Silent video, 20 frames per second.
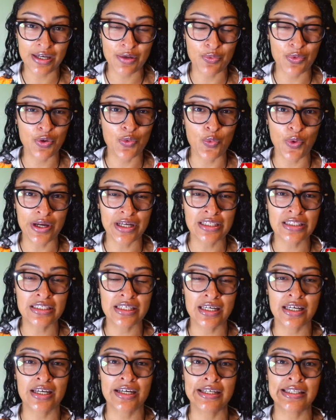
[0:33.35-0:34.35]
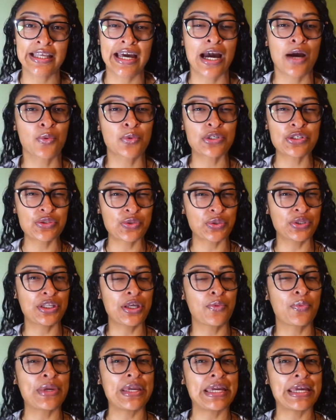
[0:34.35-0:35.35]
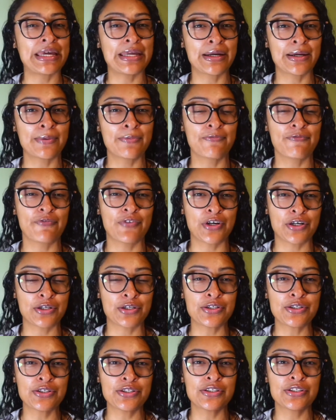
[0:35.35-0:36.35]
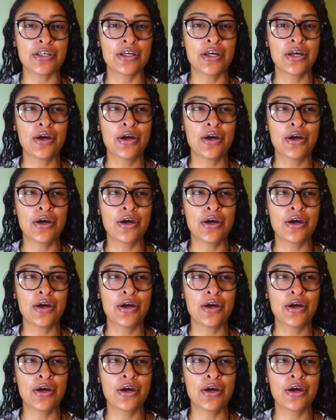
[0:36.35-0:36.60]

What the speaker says: We went in our store that we hit up first.